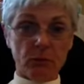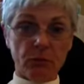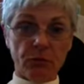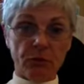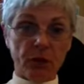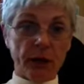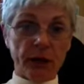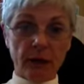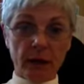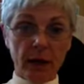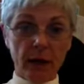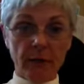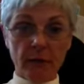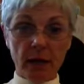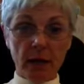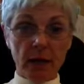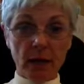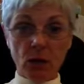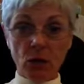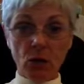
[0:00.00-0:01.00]
frankly, I have
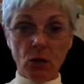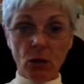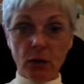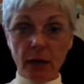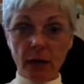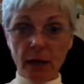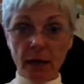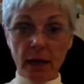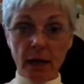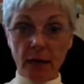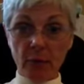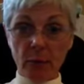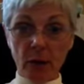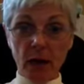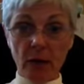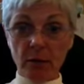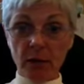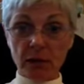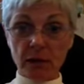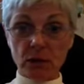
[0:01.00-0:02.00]
that annoying head
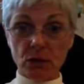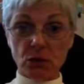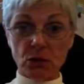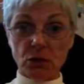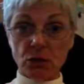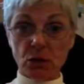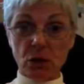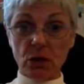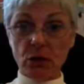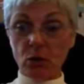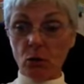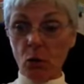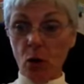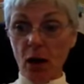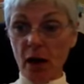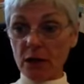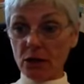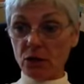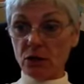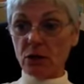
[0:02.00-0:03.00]
bobbing, so it's hard to
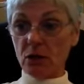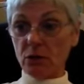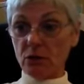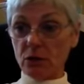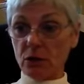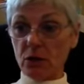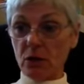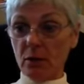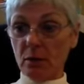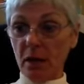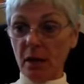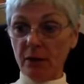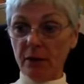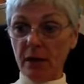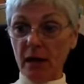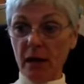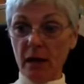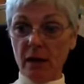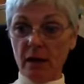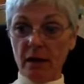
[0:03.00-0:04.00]
watch, so sorry about
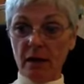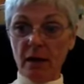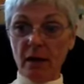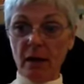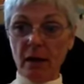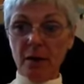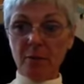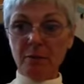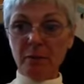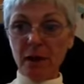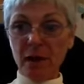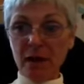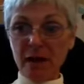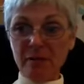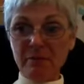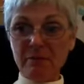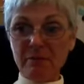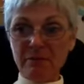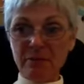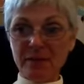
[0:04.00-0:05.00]
that.
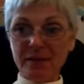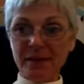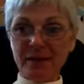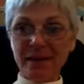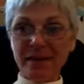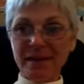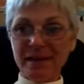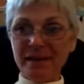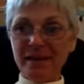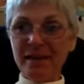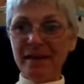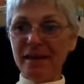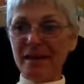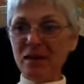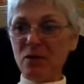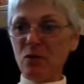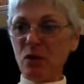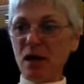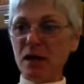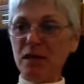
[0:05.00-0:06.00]
But
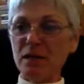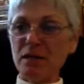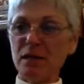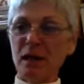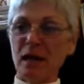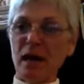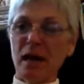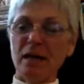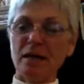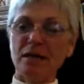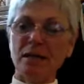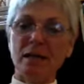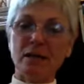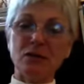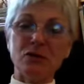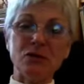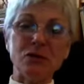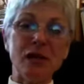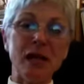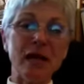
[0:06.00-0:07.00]
anyway, I
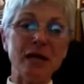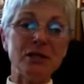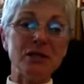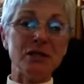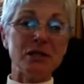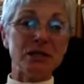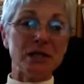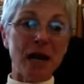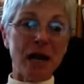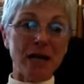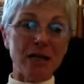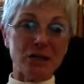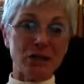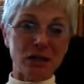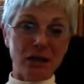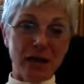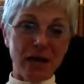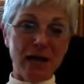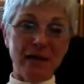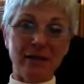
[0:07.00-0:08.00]
had to dodge a
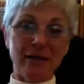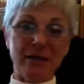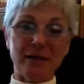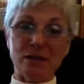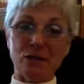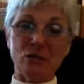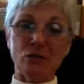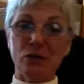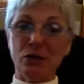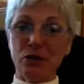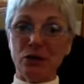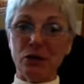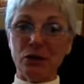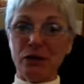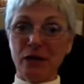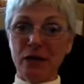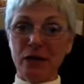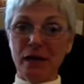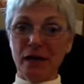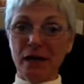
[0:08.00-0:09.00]
lot of things with her.
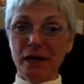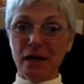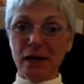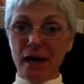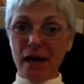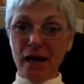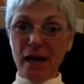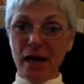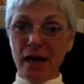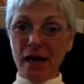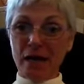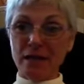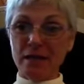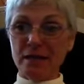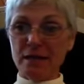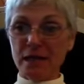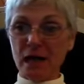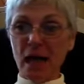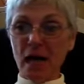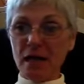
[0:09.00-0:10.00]
I had to
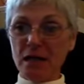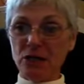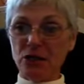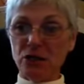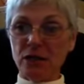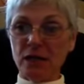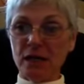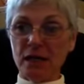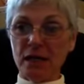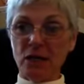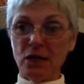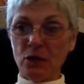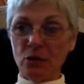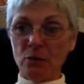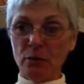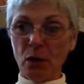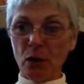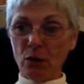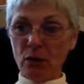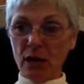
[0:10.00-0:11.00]
dodge getting her
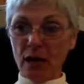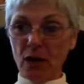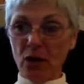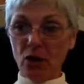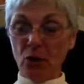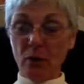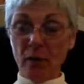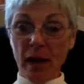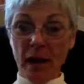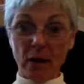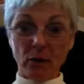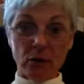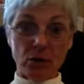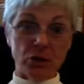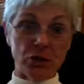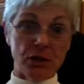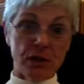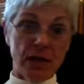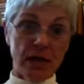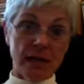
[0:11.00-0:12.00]
bow and arrow back, which
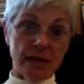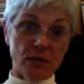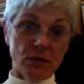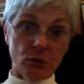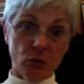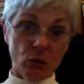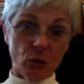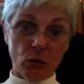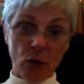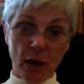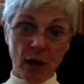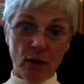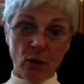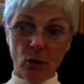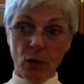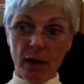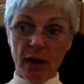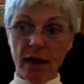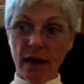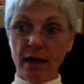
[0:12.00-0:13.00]
she asked for right
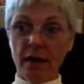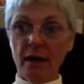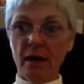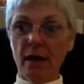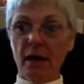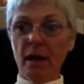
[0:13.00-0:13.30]
away.